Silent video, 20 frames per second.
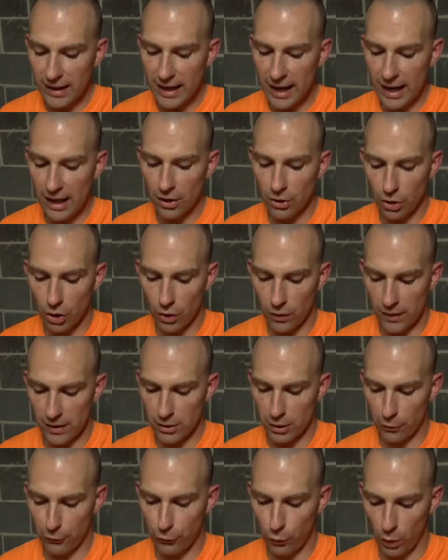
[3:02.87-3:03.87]
hand or in
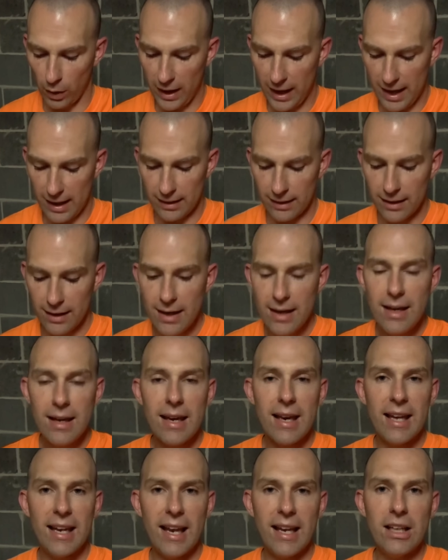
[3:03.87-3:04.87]
their forehead.
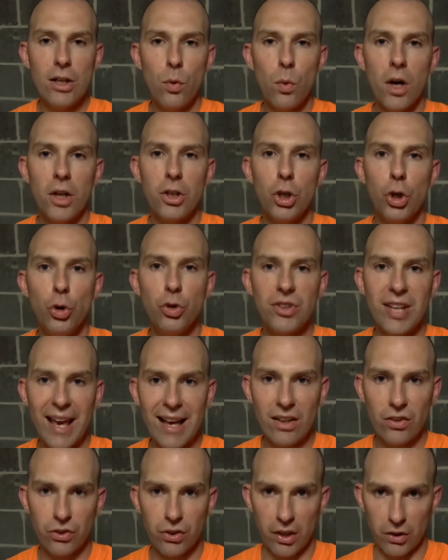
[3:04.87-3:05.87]
And anyone who
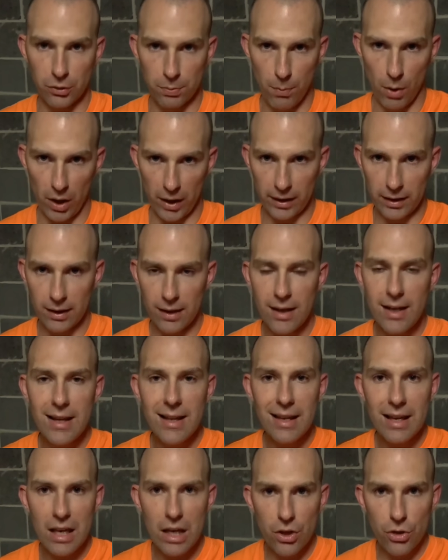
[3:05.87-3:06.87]
takes this mark
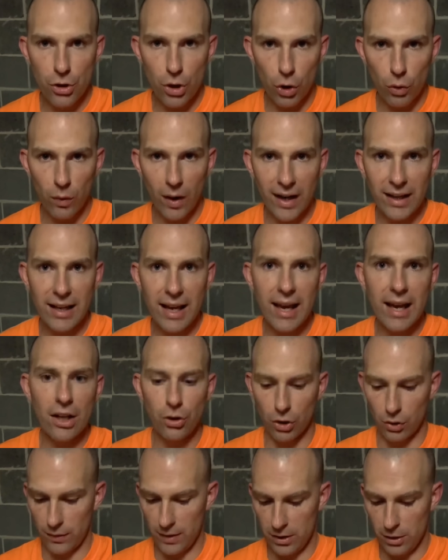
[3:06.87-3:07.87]
in their right hand
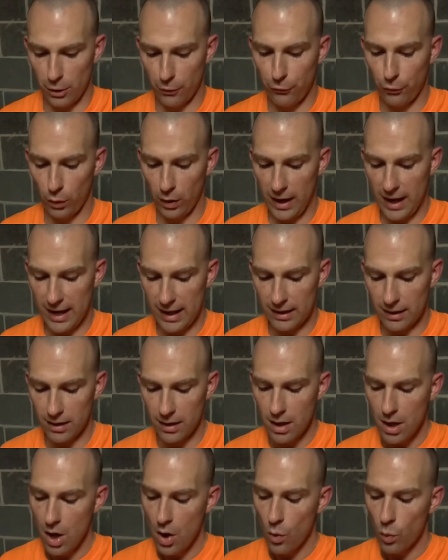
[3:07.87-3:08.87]
or in their forehead
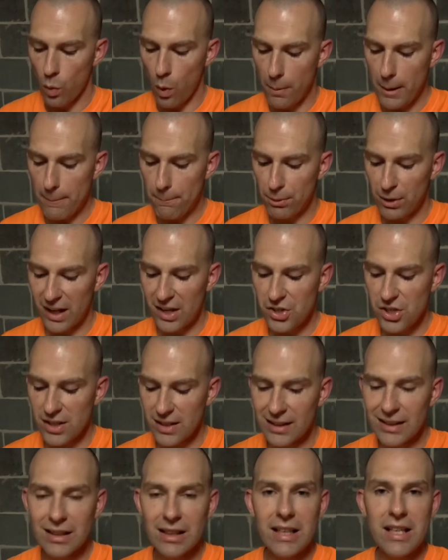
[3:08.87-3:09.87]
will be pledging
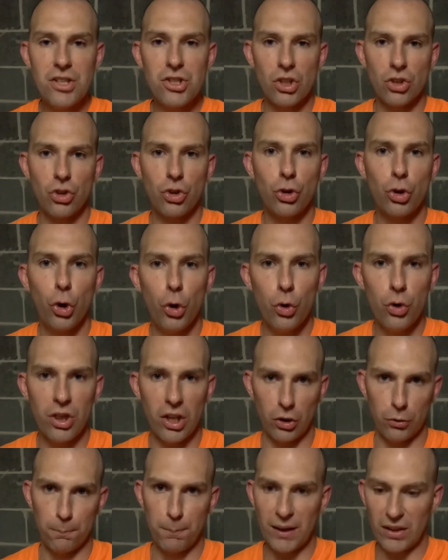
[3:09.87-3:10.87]
allegiance to
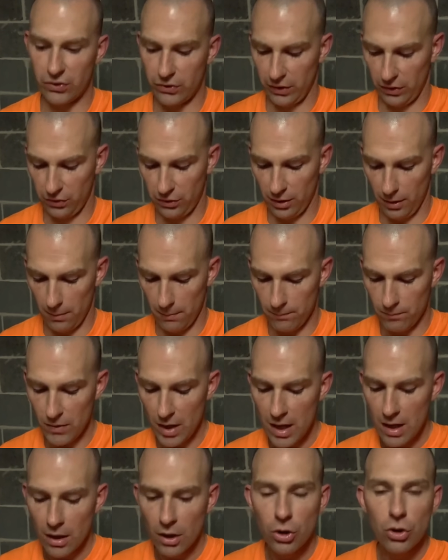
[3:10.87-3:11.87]
this beast system.
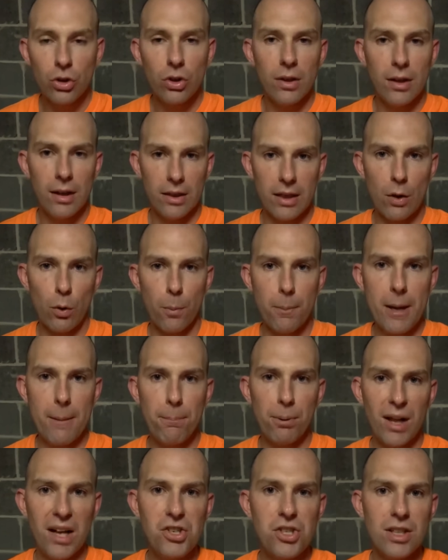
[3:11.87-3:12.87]
They will be
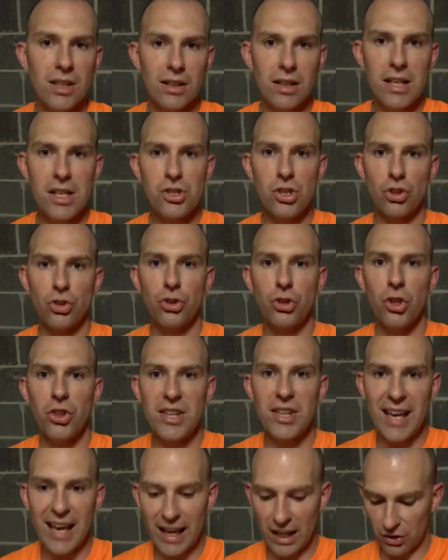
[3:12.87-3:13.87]
pledging allegiance to
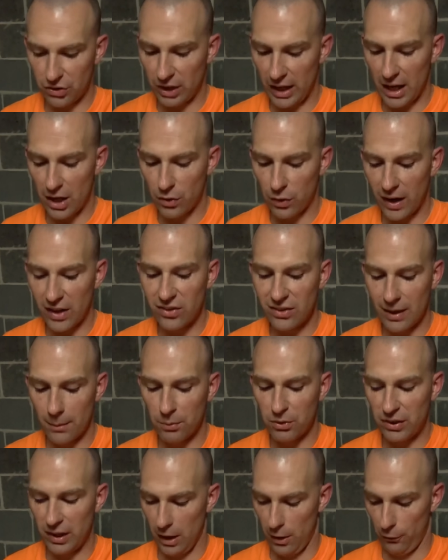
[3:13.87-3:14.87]
the Antichrist
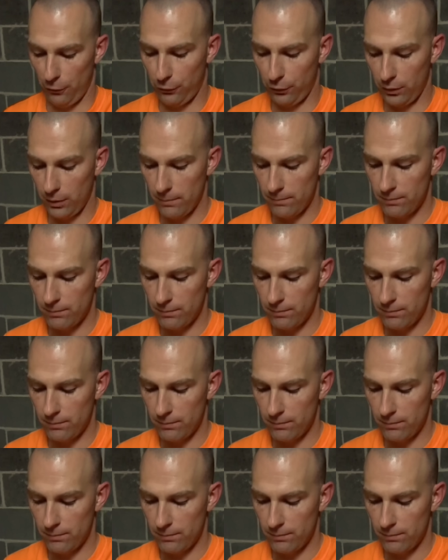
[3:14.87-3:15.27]
himself.